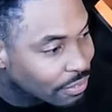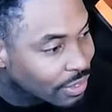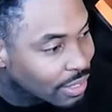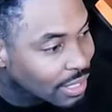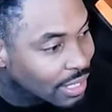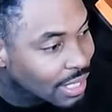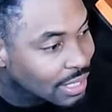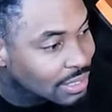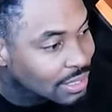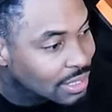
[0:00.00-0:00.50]

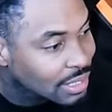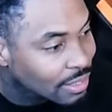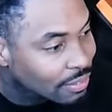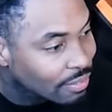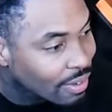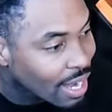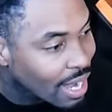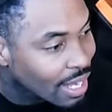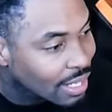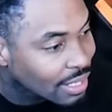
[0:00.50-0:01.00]
allegedly
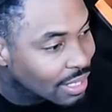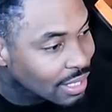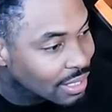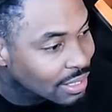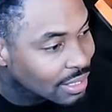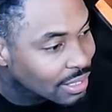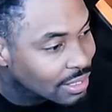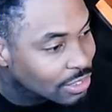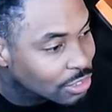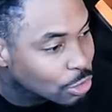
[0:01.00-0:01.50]

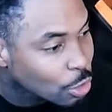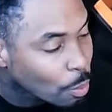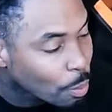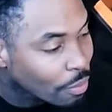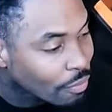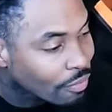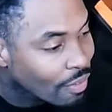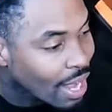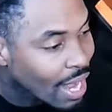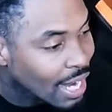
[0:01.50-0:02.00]
violating his
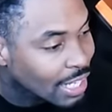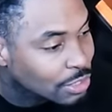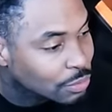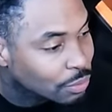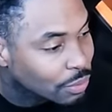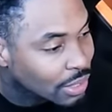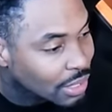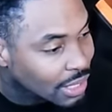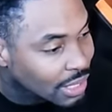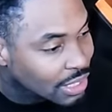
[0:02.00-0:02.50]
supervised
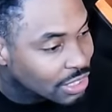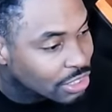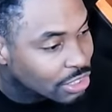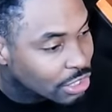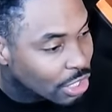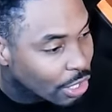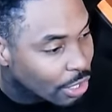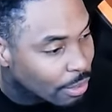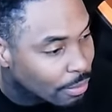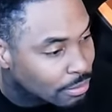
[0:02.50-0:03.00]
release
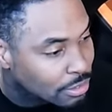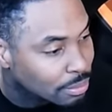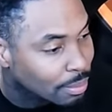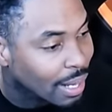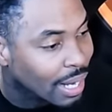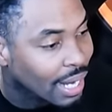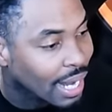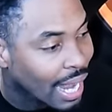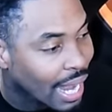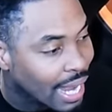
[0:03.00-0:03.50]
terms
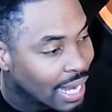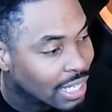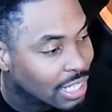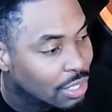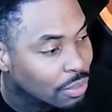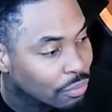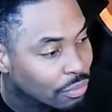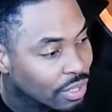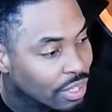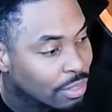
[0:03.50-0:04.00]
by
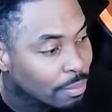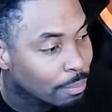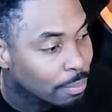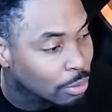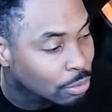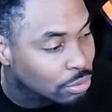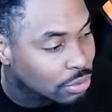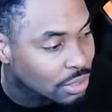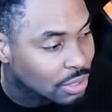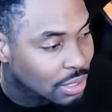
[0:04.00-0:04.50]
hanging with
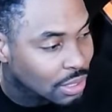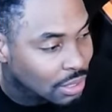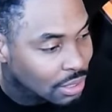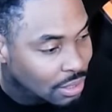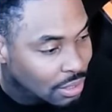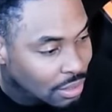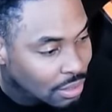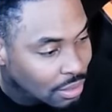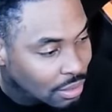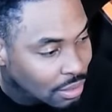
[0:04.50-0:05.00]
Boosie.
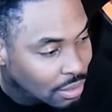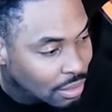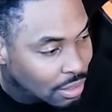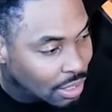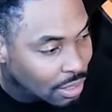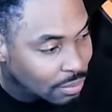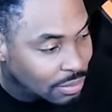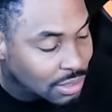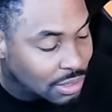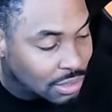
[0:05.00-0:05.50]

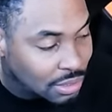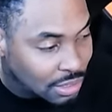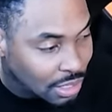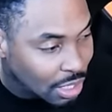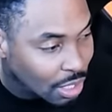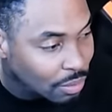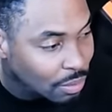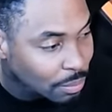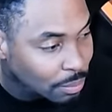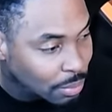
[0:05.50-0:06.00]
He was in
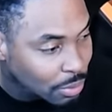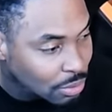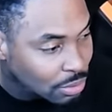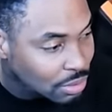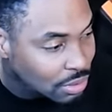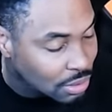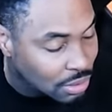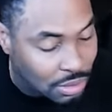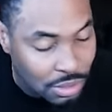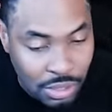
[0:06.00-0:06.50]
jail with
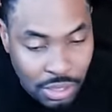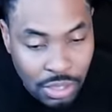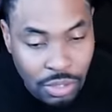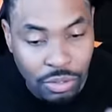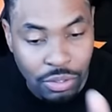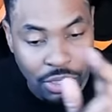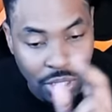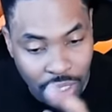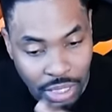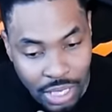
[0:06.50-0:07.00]
Boosie.
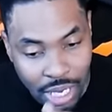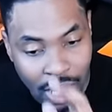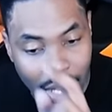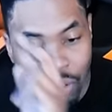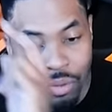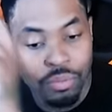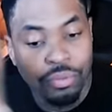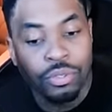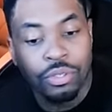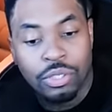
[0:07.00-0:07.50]
Mm-hmm. Get
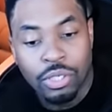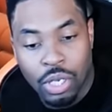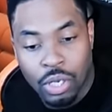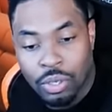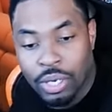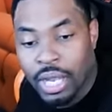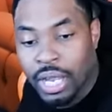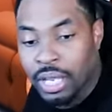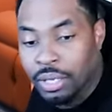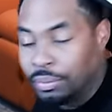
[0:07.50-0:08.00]
out!
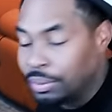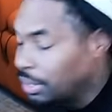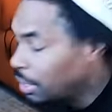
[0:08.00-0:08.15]
Don't hang with